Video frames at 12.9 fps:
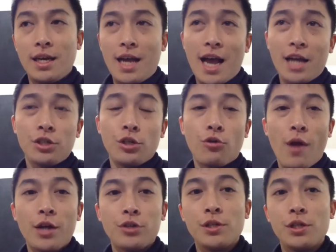actually
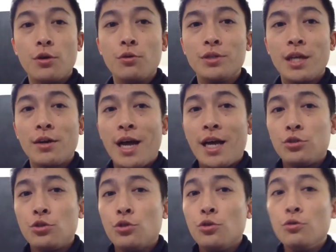gradually goes down as
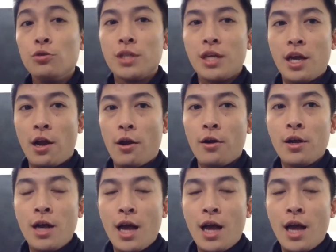you use the air.